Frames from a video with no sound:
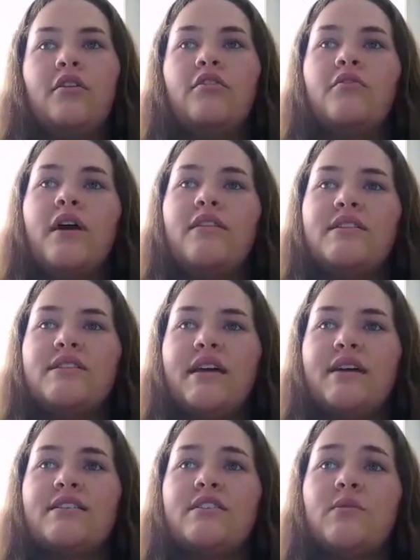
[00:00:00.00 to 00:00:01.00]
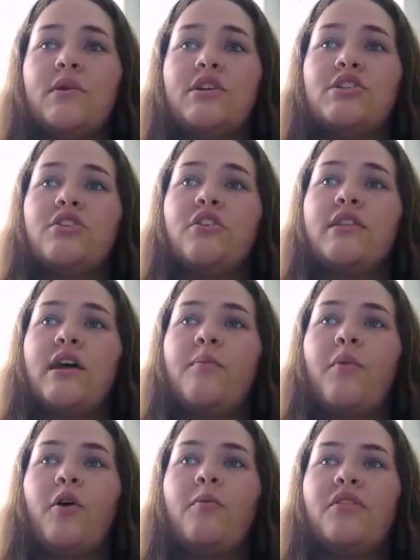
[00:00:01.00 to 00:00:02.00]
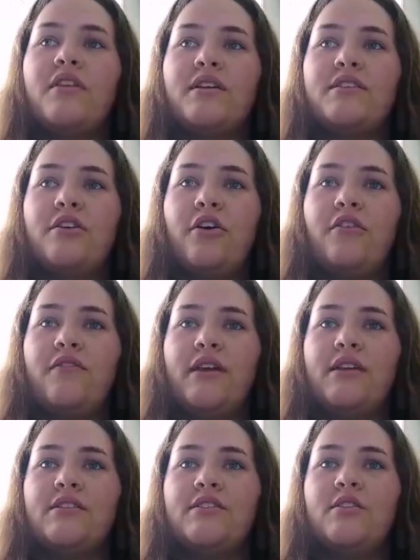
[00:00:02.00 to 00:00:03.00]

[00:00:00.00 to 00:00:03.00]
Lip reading: Throughout the text, we are shown that Pope thinks Hervey